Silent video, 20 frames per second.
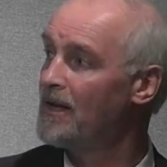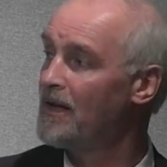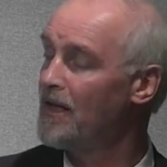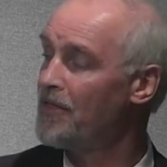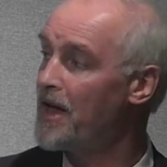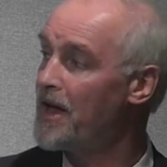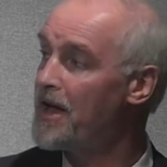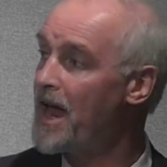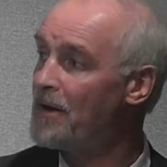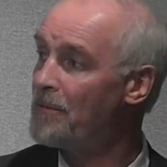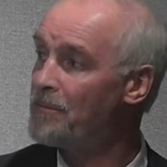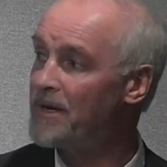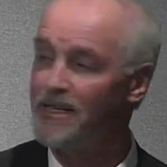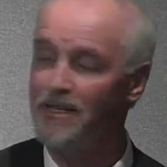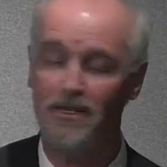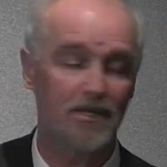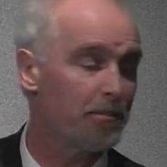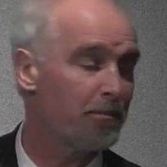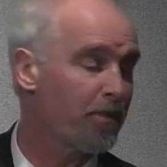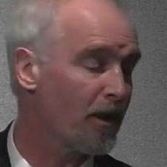they're now being
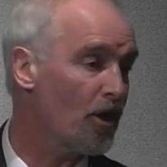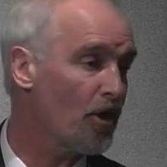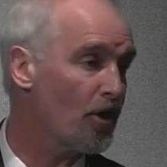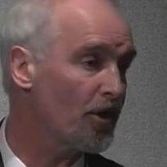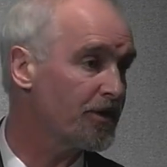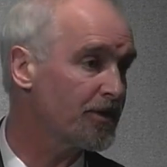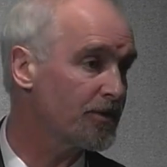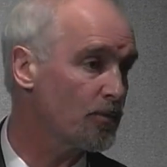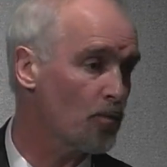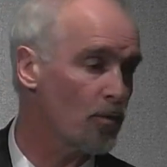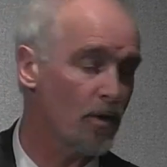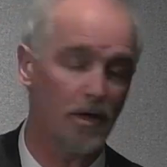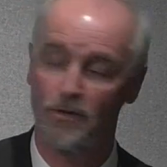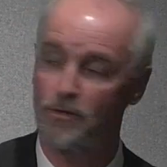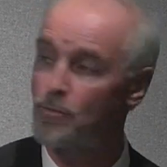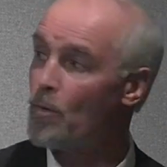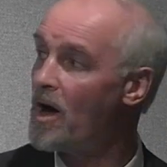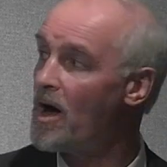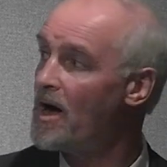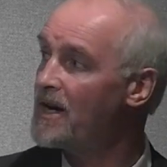deployed
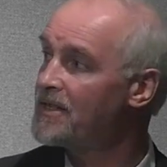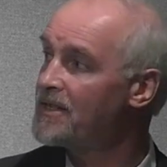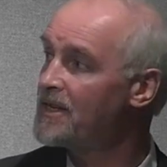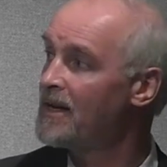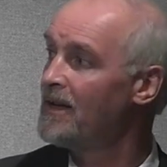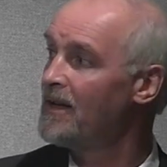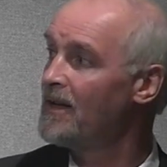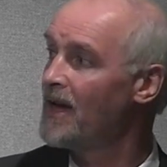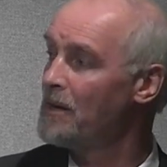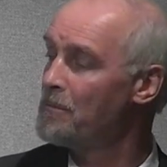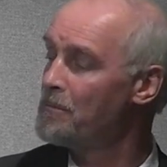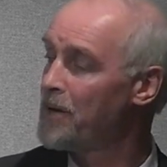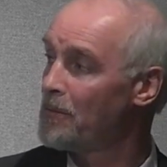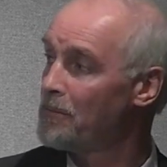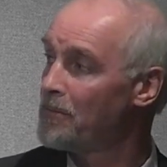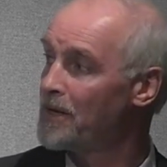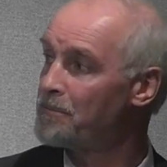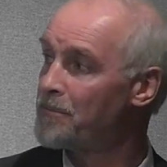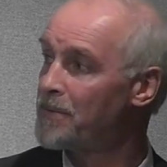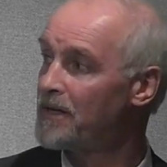worldwide in
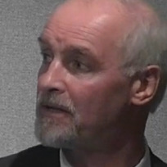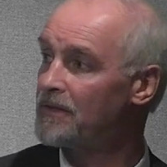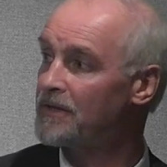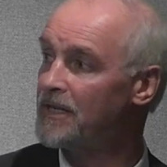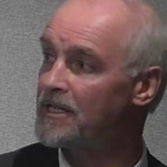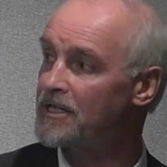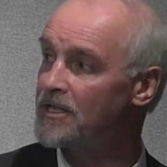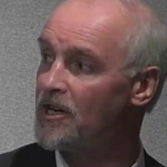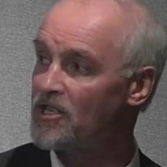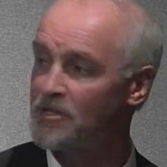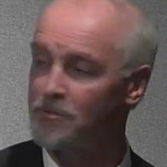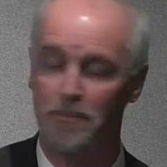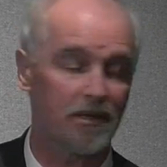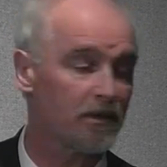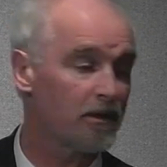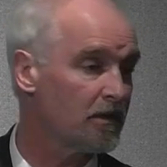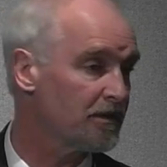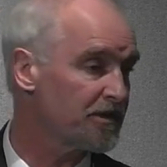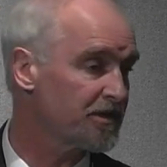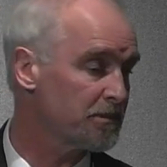public buildings,
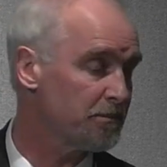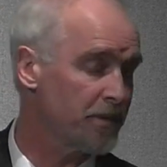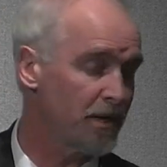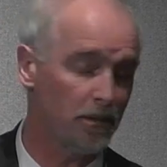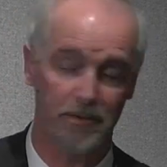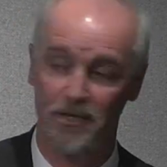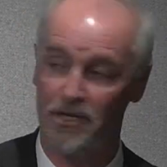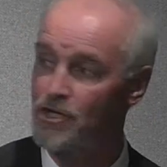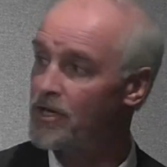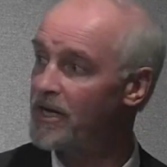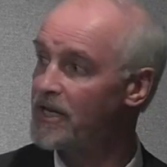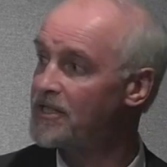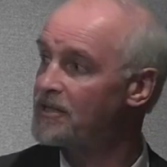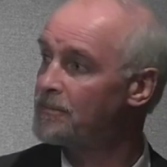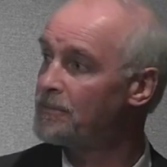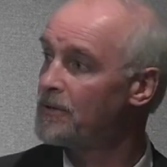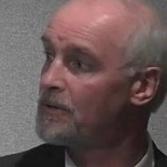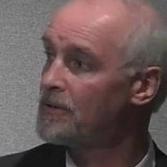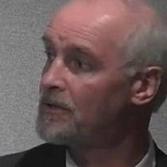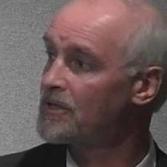hospitals, and public
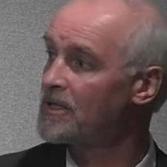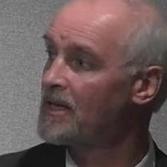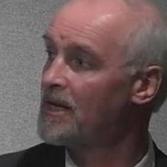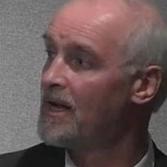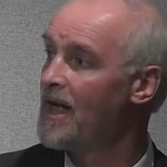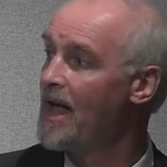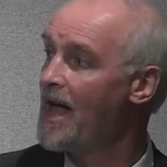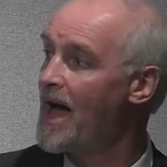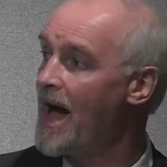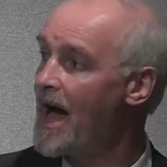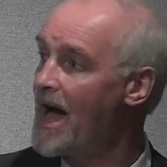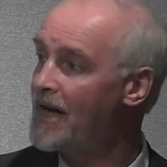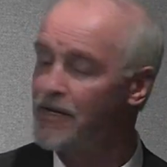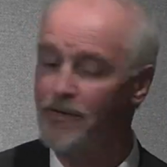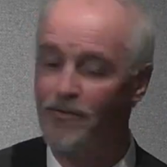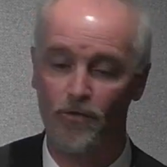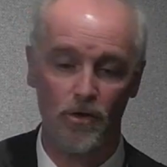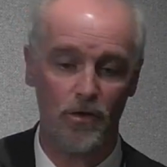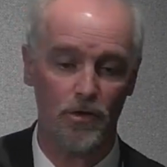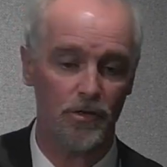transport. And
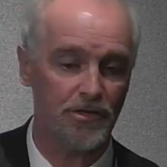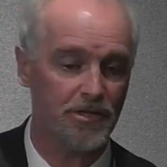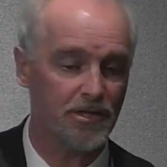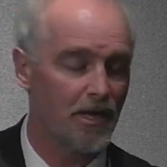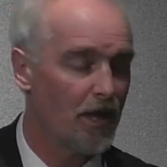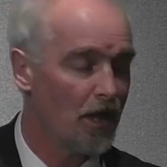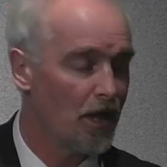of course,